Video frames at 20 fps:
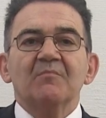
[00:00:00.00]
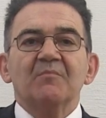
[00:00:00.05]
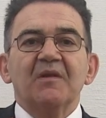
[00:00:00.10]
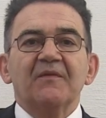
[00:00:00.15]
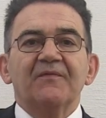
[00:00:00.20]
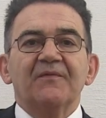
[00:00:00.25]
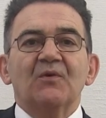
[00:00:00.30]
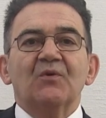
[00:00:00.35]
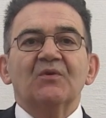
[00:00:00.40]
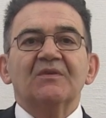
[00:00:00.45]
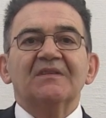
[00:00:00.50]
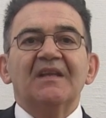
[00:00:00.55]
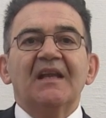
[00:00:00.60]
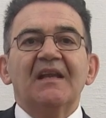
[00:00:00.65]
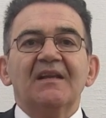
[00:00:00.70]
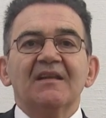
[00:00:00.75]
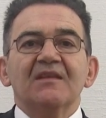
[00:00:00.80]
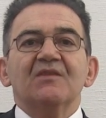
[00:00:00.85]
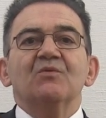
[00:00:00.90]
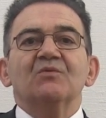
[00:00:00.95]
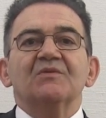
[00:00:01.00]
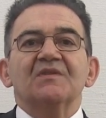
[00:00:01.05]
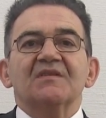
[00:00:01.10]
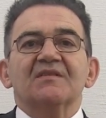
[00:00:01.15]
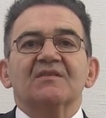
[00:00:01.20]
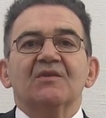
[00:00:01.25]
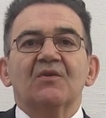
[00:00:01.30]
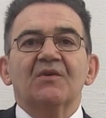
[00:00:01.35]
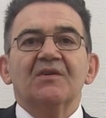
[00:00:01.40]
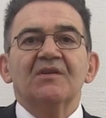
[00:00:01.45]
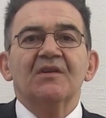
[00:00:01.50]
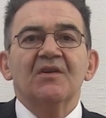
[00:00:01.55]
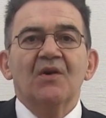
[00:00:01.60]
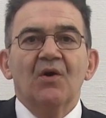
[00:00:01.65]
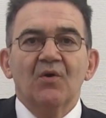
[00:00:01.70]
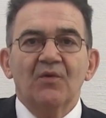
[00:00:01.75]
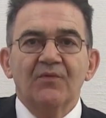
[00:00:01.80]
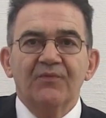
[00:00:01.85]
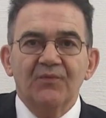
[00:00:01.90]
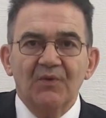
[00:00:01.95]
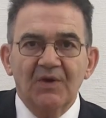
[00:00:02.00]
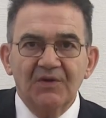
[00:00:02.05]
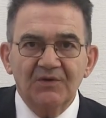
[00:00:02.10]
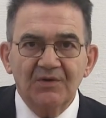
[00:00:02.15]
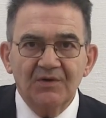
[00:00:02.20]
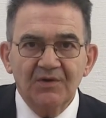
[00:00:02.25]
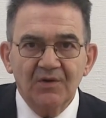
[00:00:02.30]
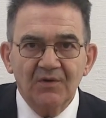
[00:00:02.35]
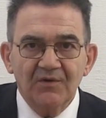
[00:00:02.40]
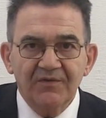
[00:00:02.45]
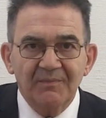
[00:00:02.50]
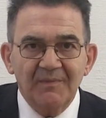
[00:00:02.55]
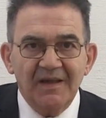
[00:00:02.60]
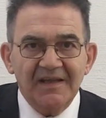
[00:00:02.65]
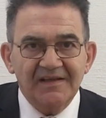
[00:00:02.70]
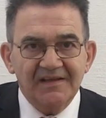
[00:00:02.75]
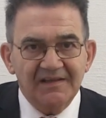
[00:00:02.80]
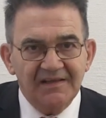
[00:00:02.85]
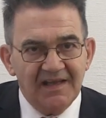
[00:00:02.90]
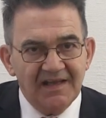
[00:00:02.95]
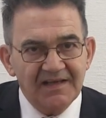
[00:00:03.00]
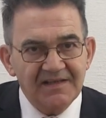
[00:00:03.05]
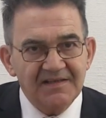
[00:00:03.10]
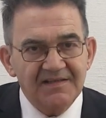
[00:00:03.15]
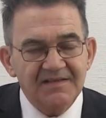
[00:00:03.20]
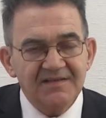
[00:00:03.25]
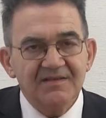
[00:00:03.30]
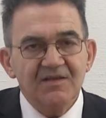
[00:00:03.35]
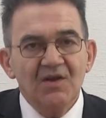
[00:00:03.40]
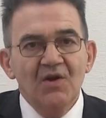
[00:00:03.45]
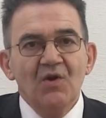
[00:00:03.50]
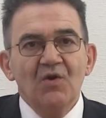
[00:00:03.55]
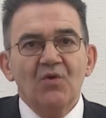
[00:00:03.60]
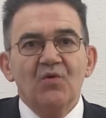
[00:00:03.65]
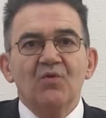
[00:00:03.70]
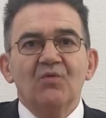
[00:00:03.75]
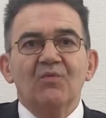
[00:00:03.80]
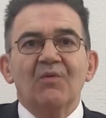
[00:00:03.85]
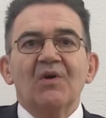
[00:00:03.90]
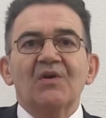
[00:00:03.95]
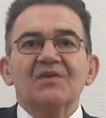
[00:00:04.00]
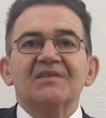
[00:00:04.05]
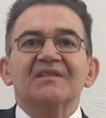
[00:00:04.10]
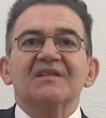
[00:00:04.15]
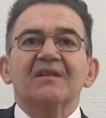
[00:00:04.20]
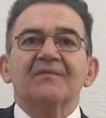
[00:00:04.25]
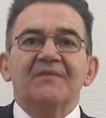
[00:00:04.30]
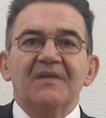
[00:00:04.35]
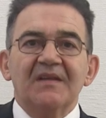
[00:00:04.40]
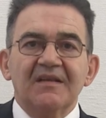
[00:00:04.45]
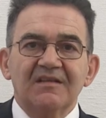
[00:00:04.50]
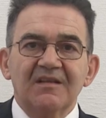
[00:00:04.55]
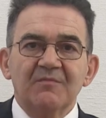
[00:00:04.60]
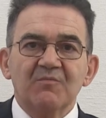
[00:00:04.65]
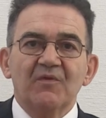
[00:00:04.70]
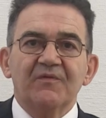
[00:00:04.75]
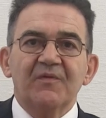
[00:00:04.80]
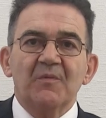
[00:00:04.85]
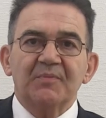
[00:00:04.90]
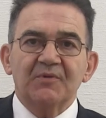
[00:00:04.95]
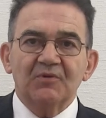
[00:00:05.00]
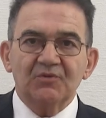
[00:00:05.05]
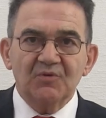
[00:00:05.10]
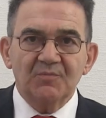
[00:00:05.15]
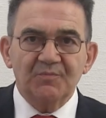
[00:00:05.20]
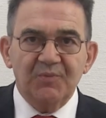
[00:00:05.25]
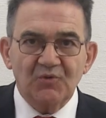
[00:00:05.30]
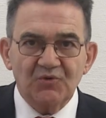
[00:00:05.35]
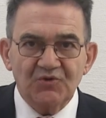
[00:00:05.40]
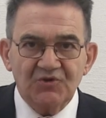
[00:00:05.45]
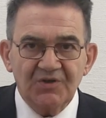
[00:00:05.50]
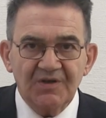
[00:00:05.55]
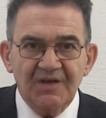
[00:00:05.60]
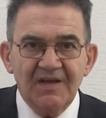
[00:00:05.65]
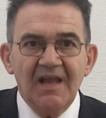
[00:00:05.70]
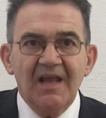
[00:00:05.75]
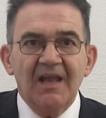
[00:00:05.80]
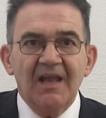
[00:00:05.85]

Before telling you the story of one of my clients who was the victim of a product pusher